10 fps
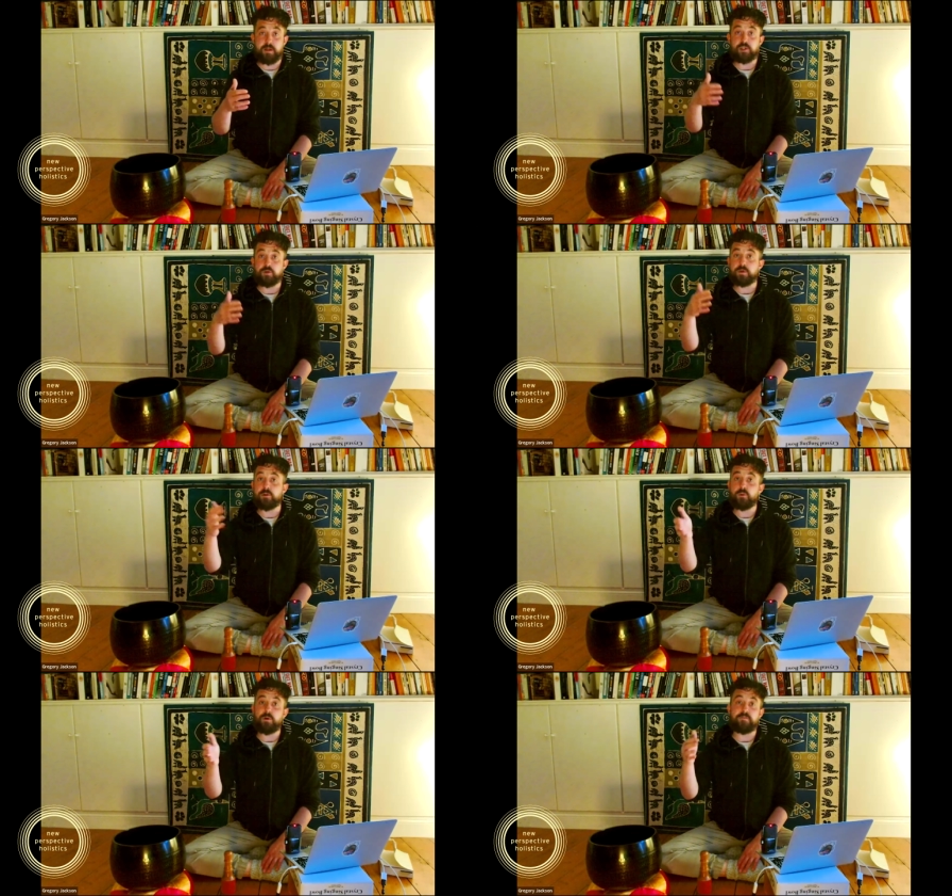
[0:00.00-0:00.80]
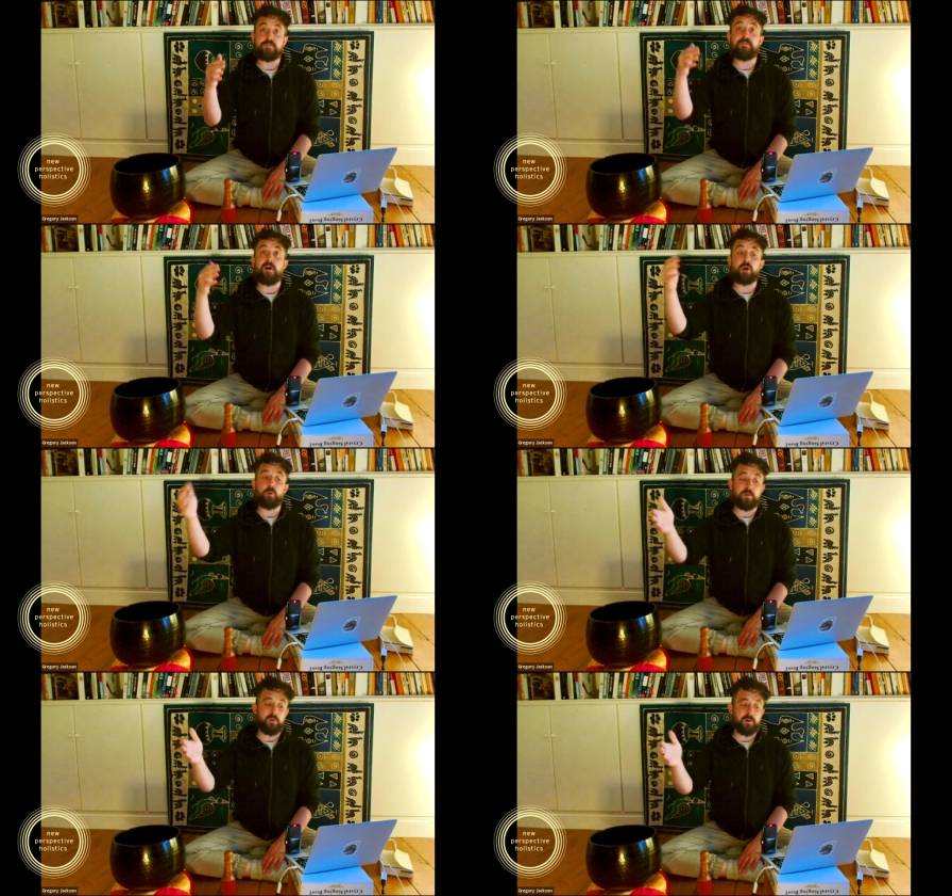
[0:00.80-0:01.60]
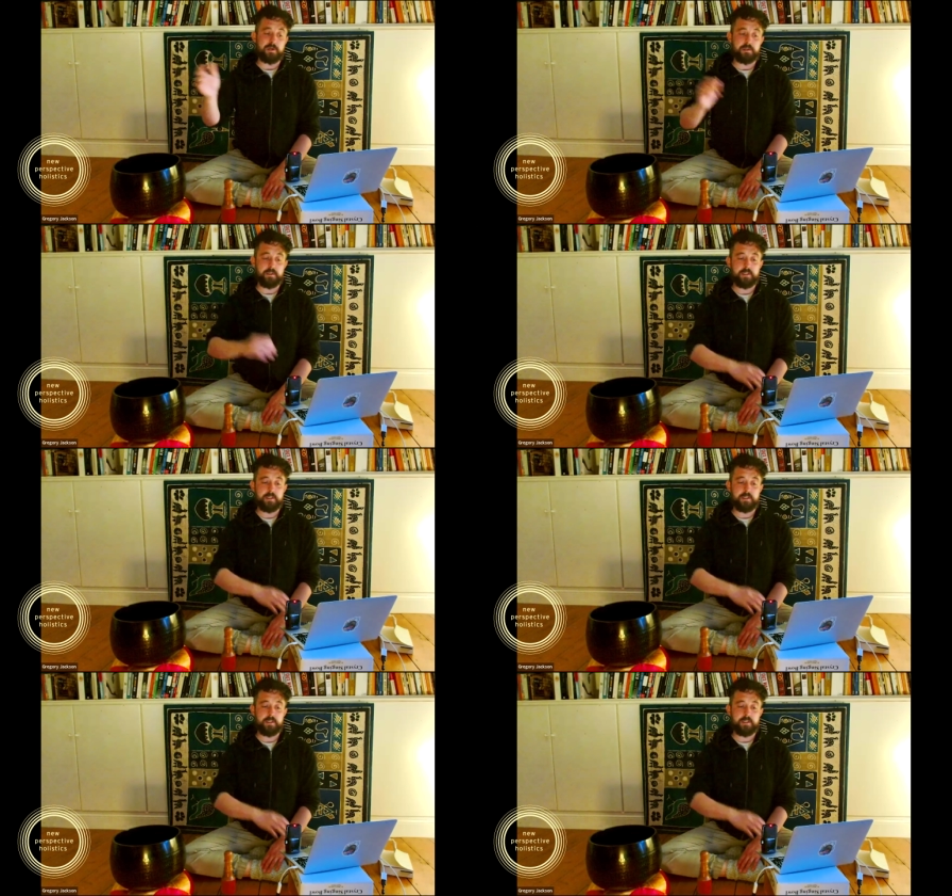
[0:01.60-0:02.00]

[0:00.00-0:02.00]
I'll do another one, a follow-up one,